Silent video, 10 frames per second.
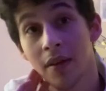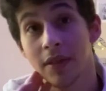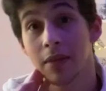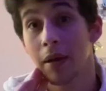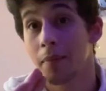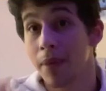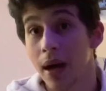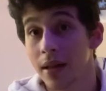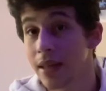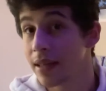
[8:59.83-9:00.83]
If it's about
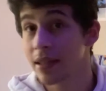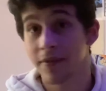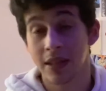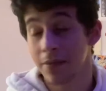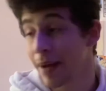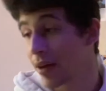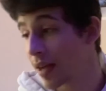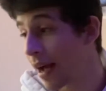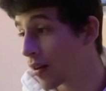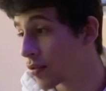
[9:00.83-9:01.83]
politics, if it's about
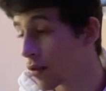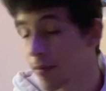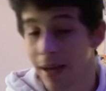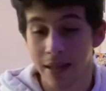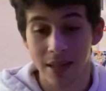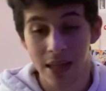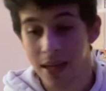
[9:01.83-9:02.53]
Howl's romance.